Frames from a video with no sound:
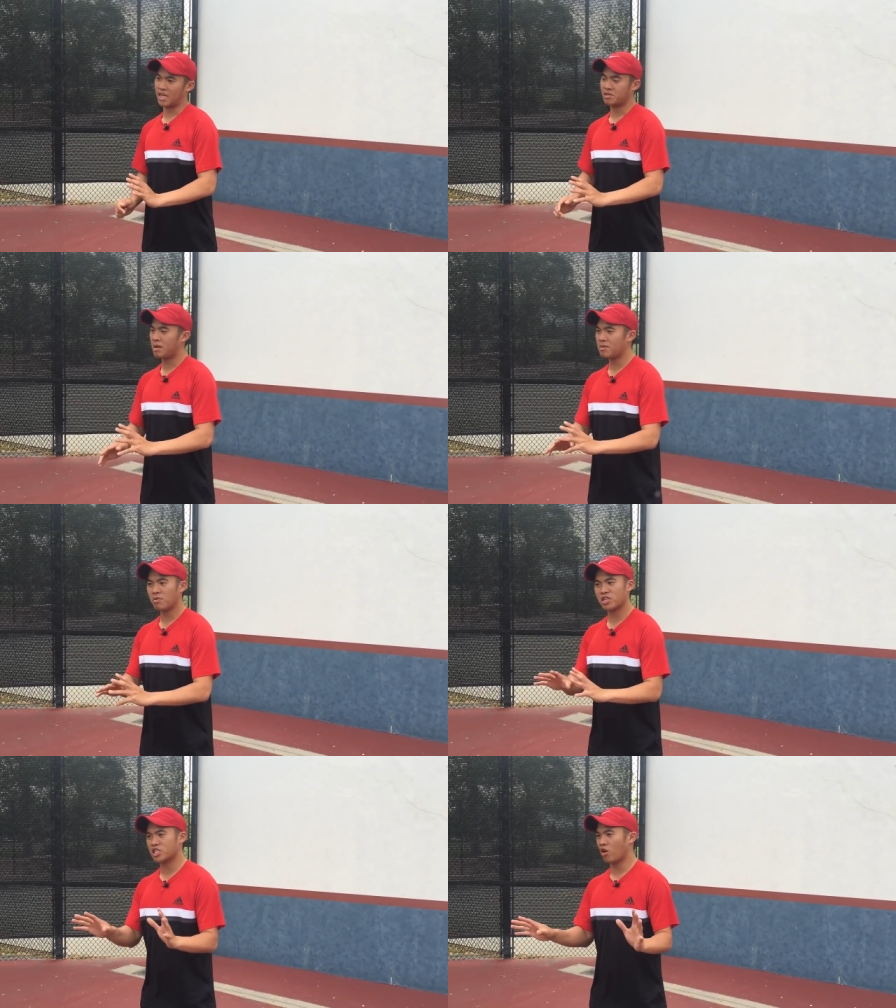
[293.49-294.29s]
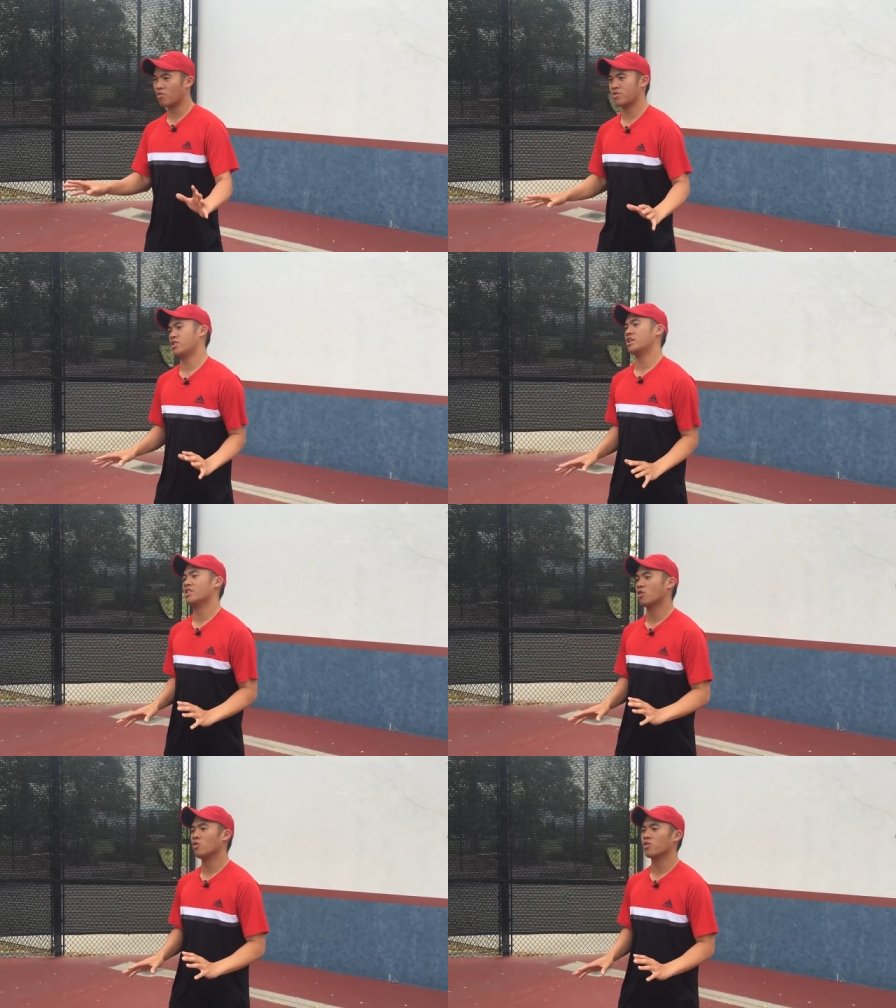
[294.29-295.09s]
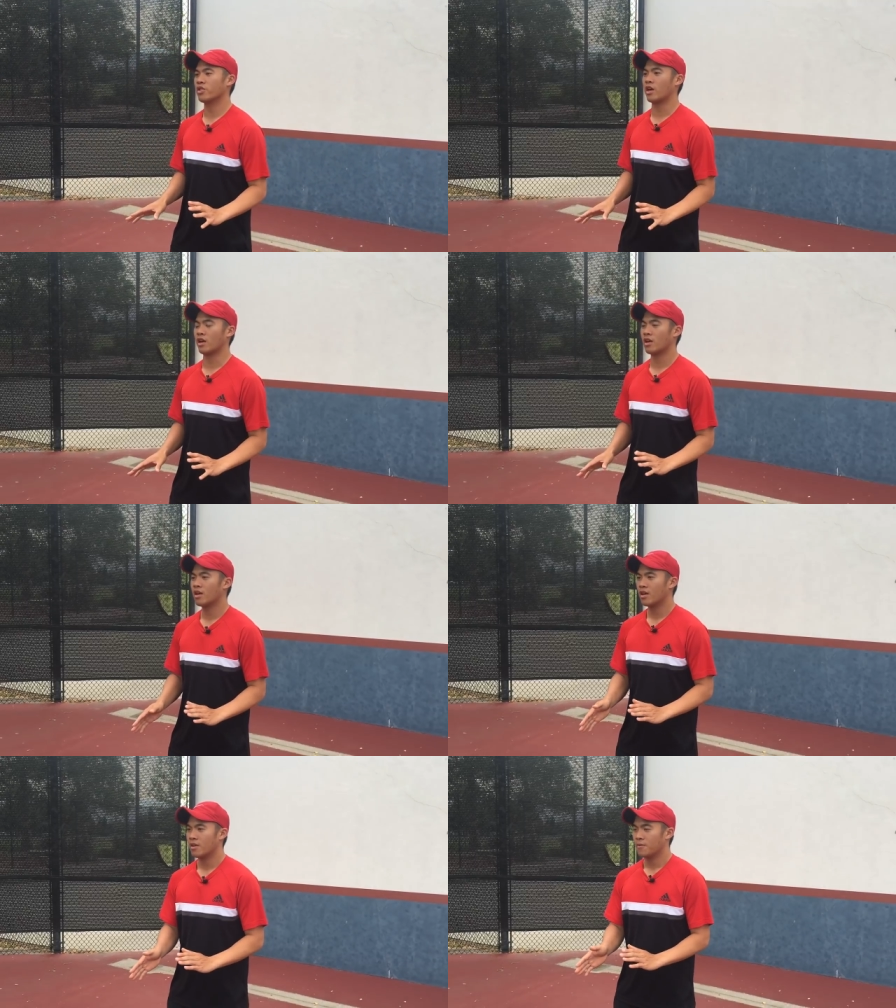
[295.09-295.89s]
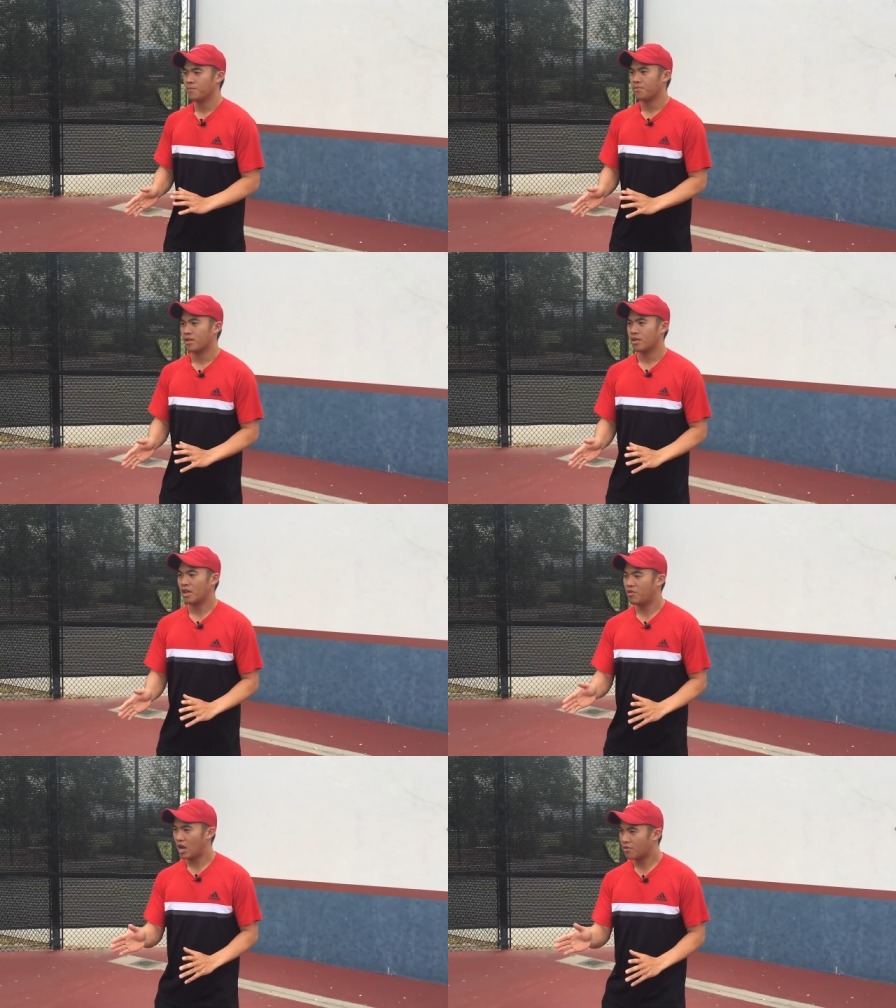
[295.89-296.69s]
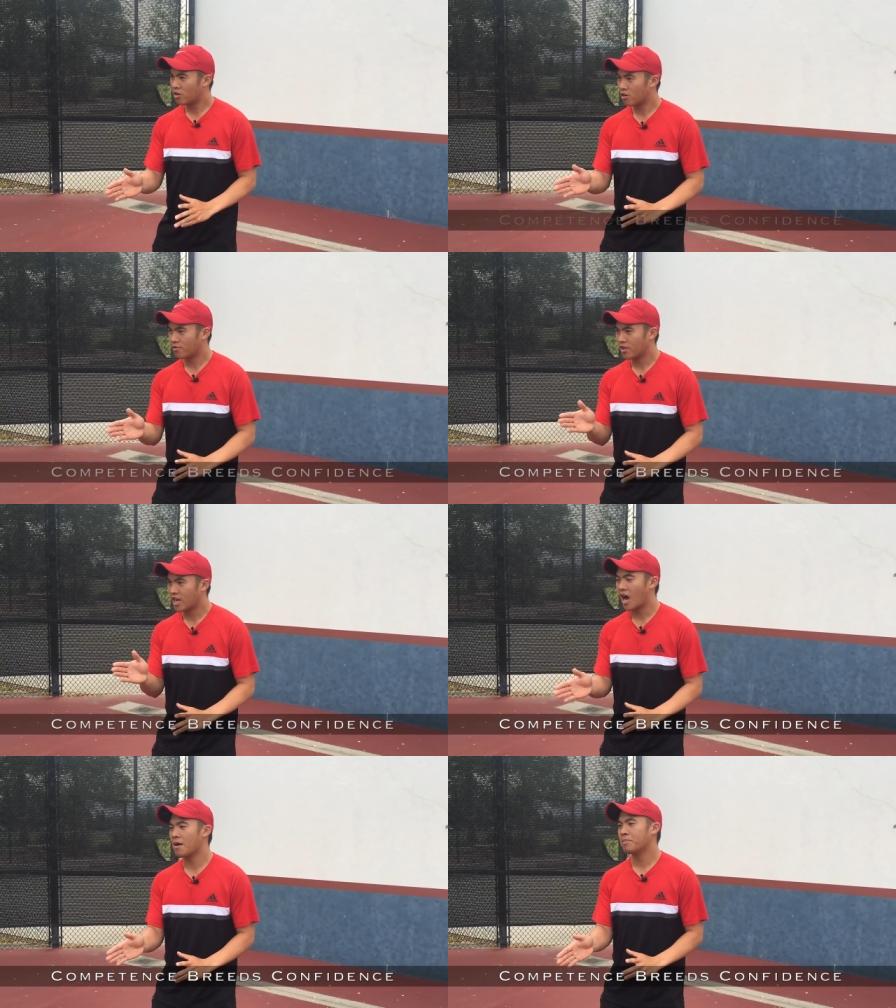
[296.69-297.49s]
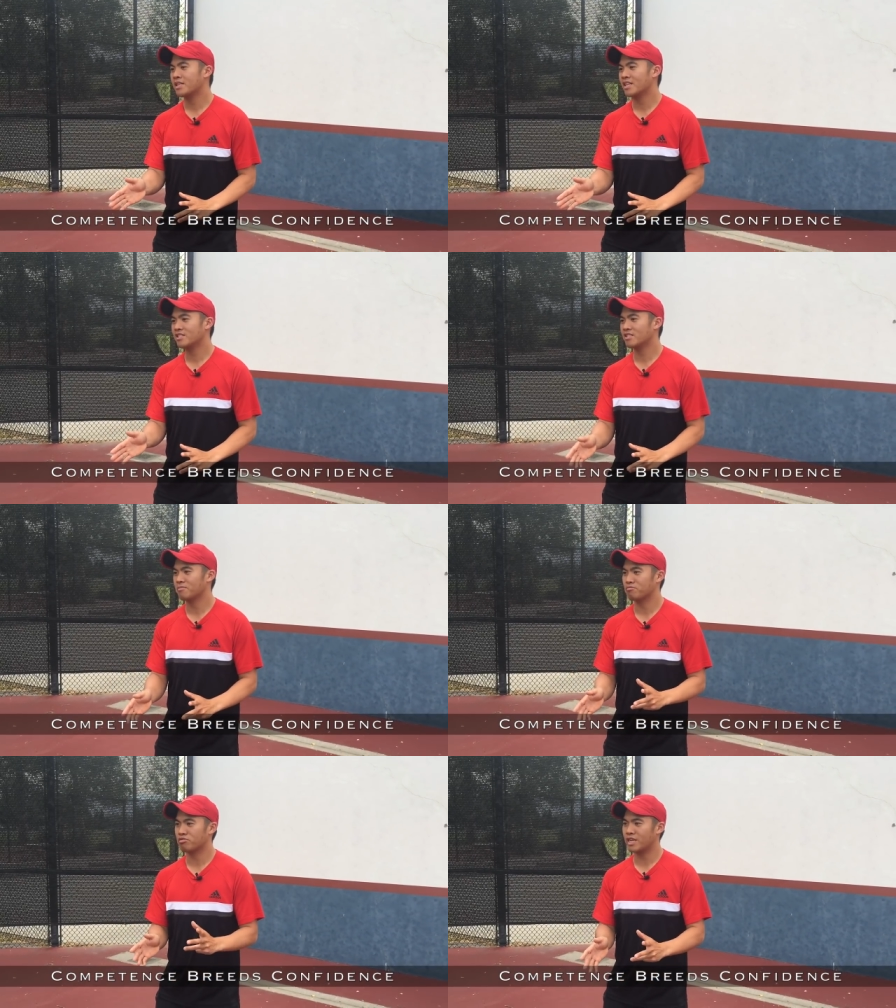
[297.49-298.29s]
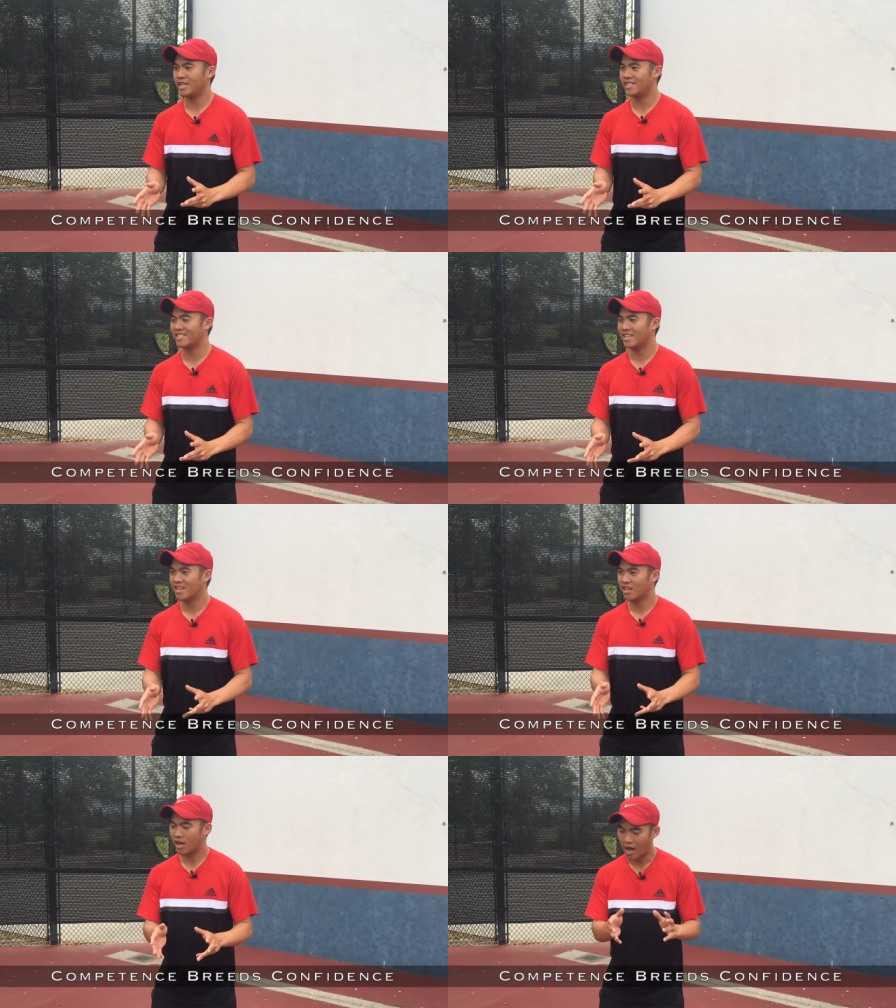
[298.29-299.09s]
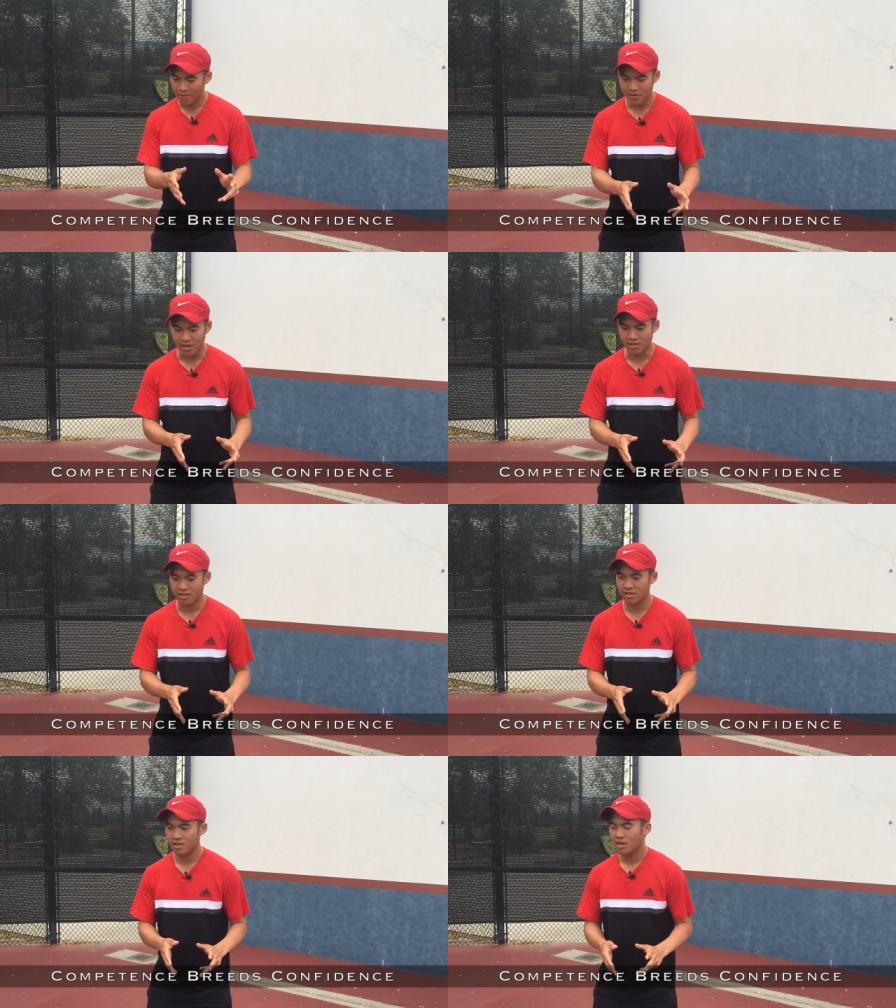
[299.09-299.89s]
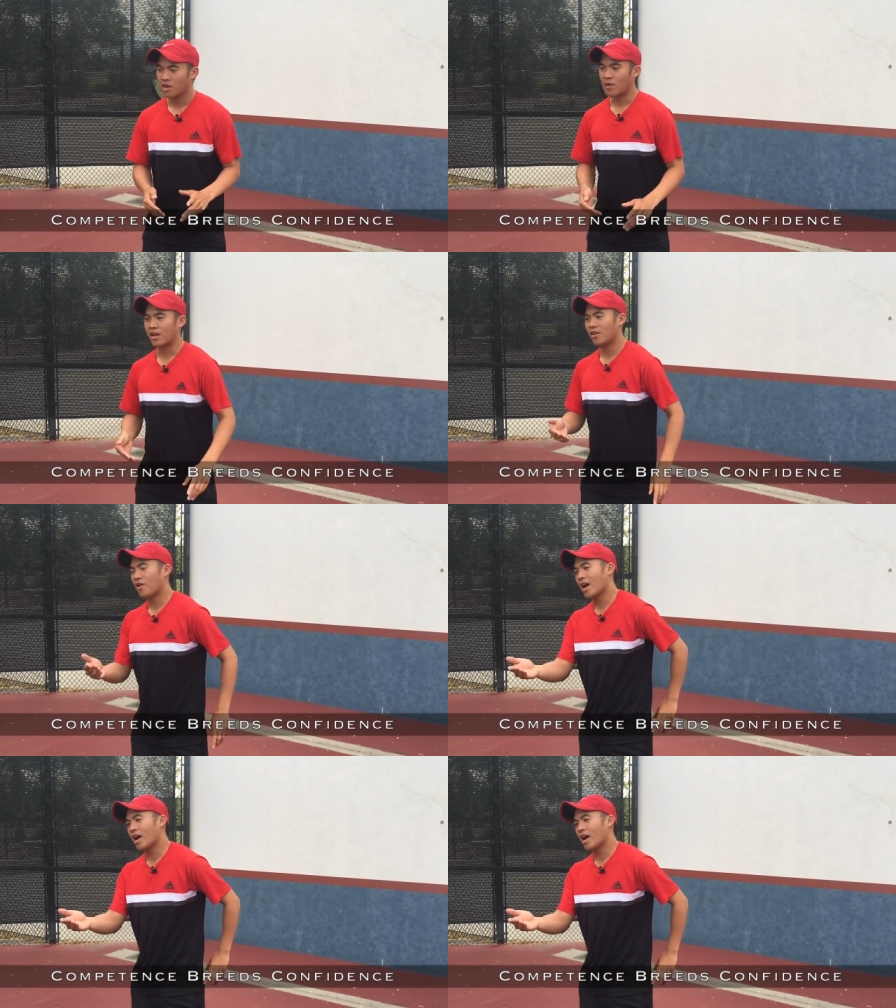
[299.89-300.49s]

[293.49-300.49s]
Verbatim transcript: guys. Maybe we're just overthinking the whole thing. If you ever heard of competence breeds confidence, right? If